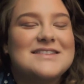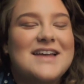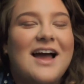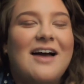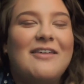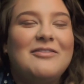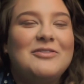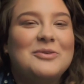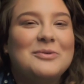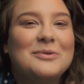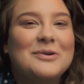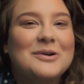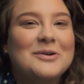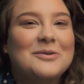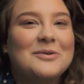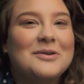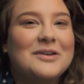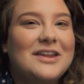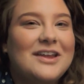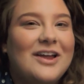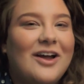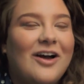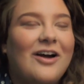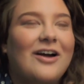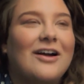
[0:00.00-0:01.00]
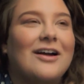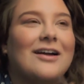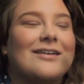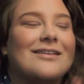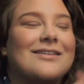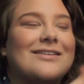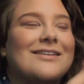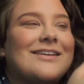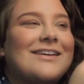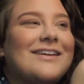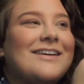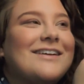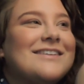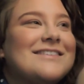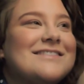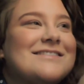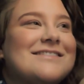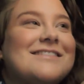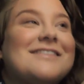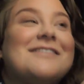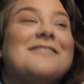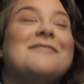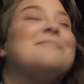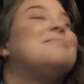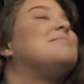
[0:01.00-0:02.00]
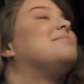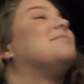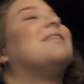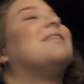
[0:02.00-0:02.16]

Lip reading: I have to work really hard to,